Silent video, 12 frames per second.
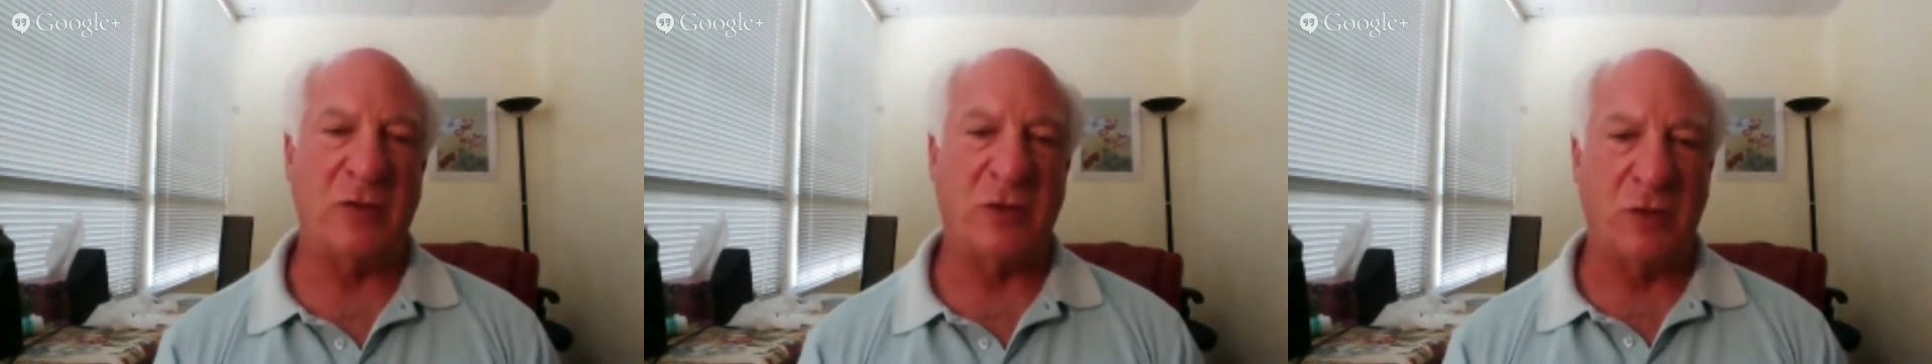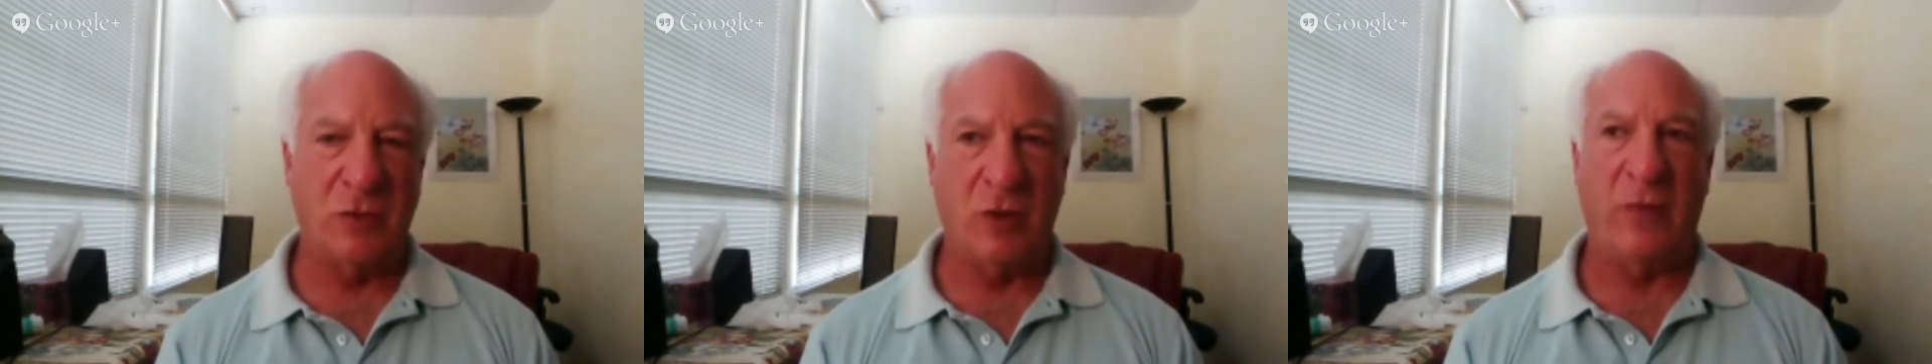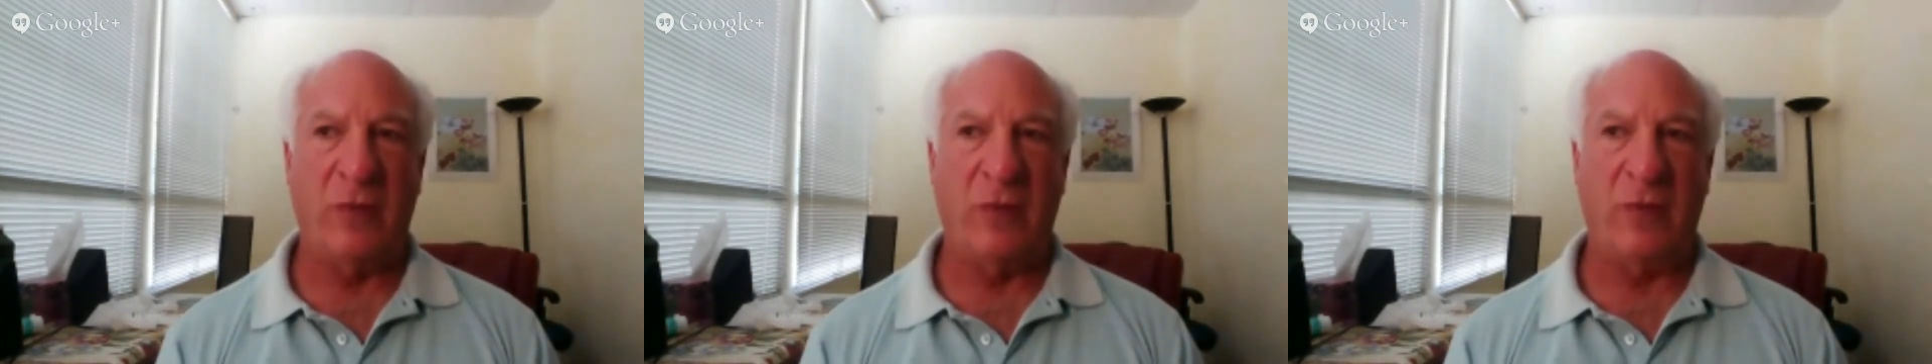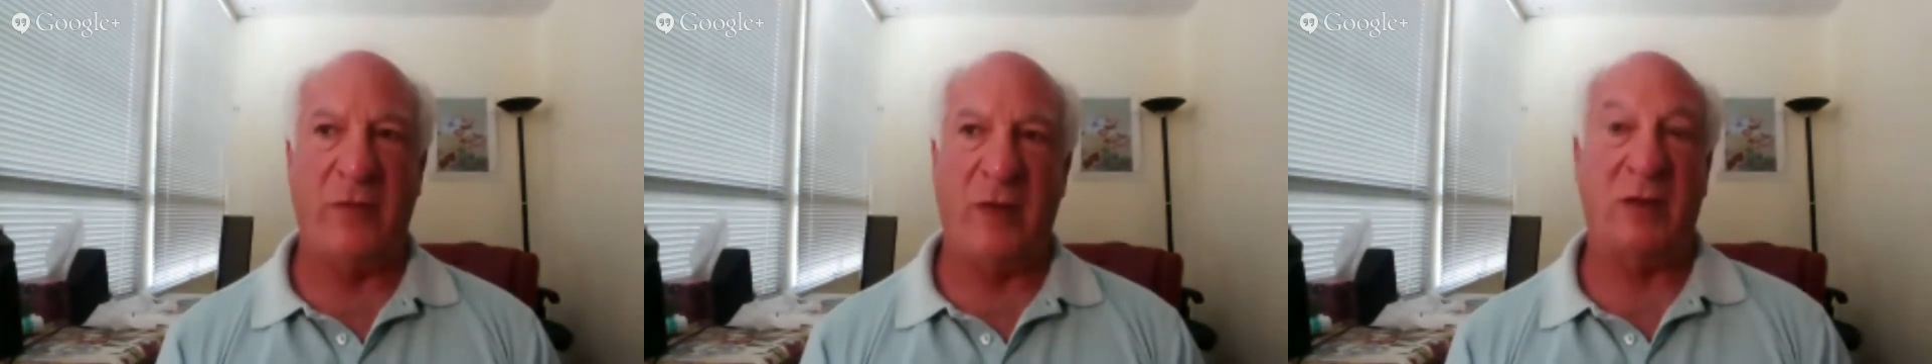So
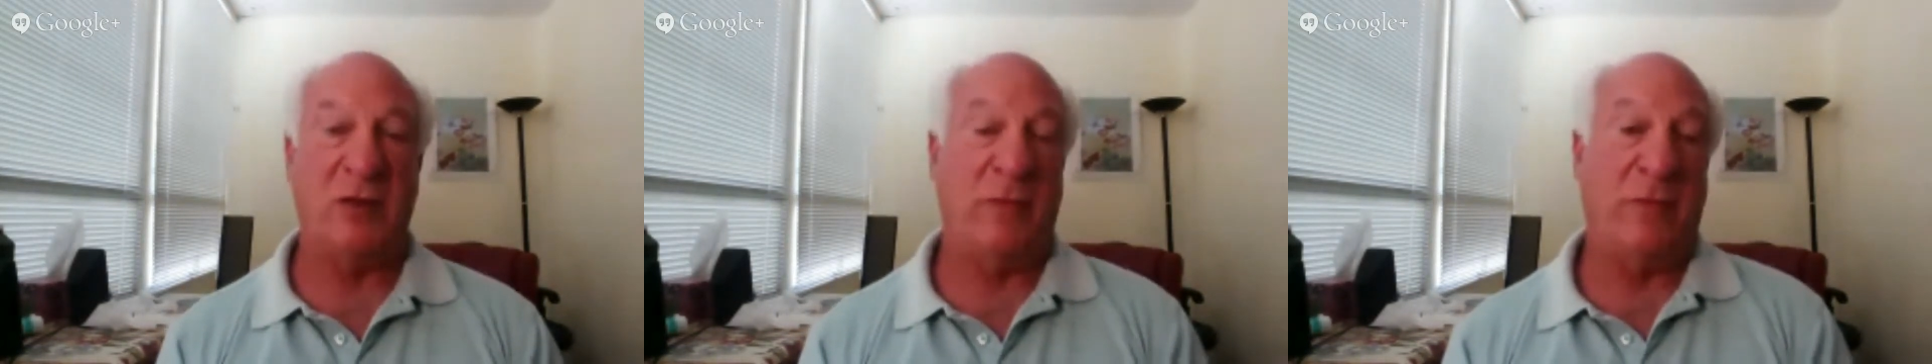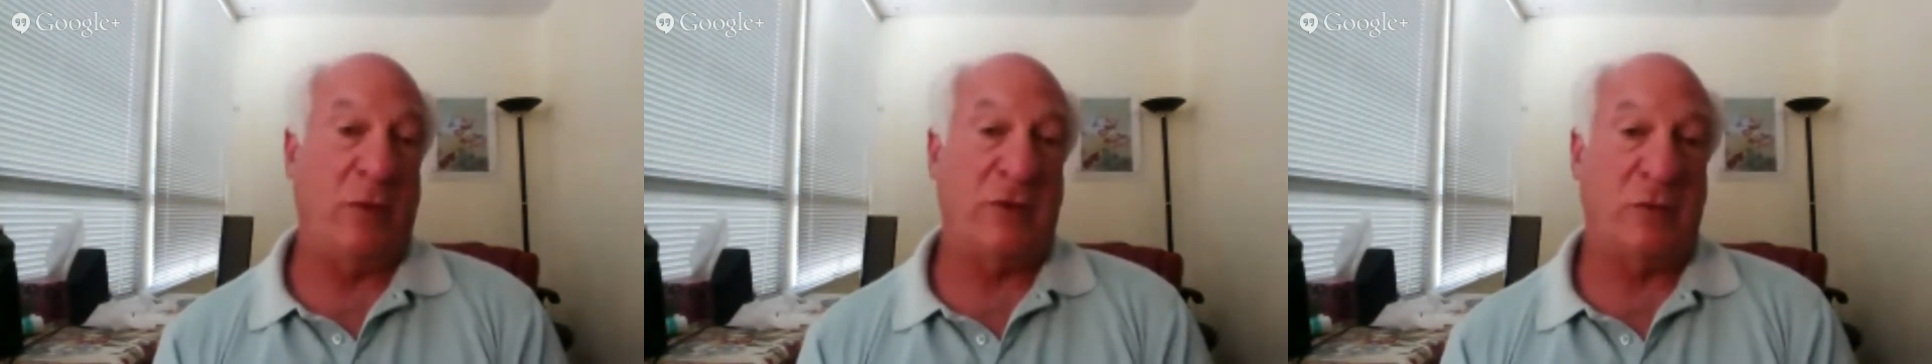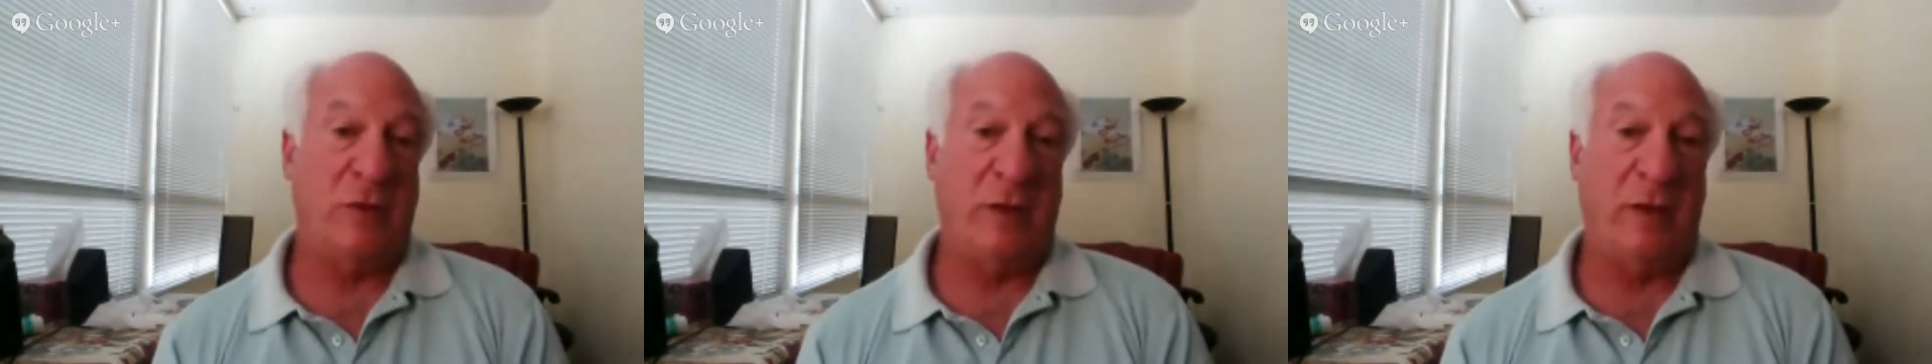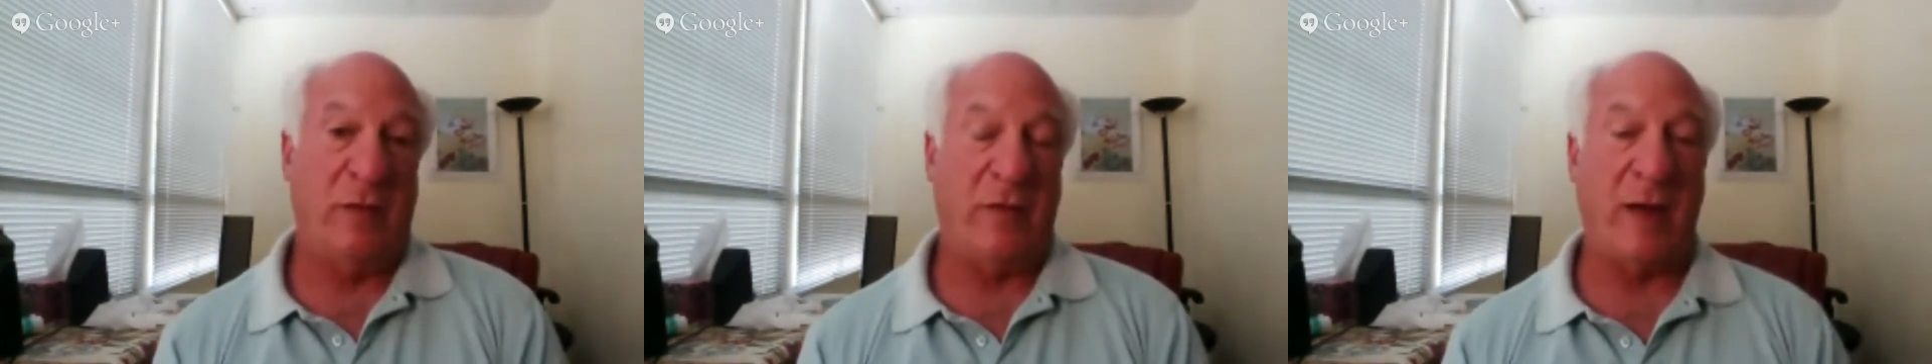neurofeedback is the first
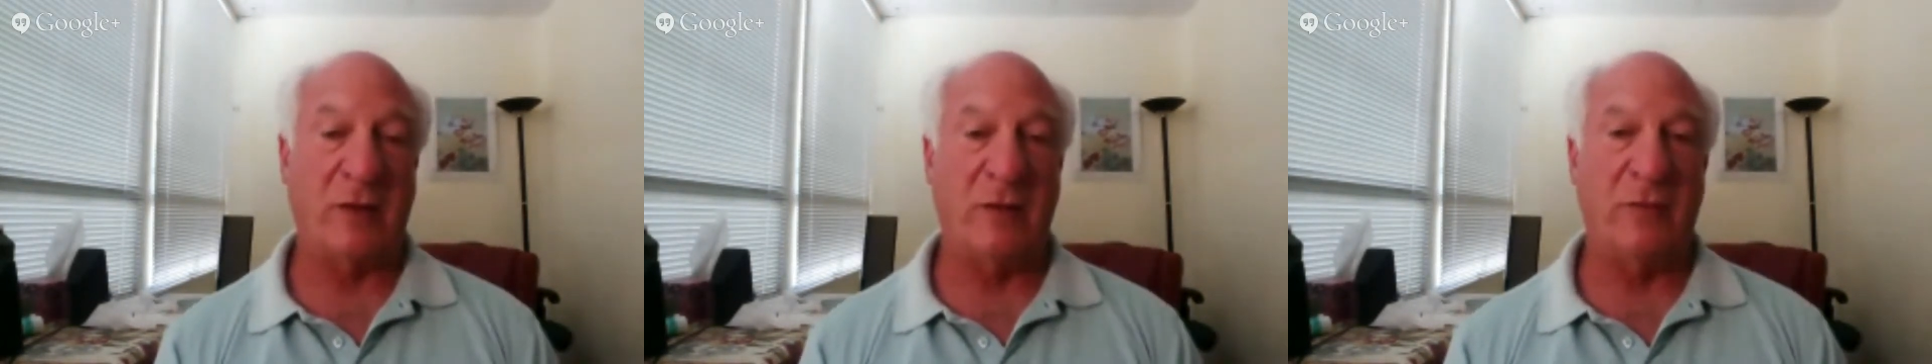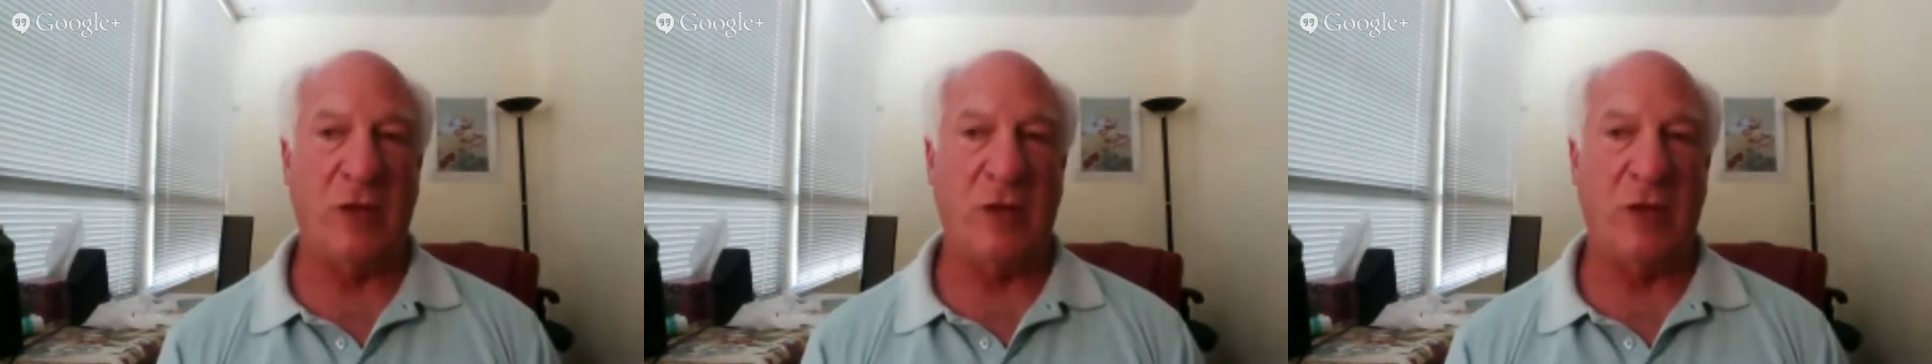really effective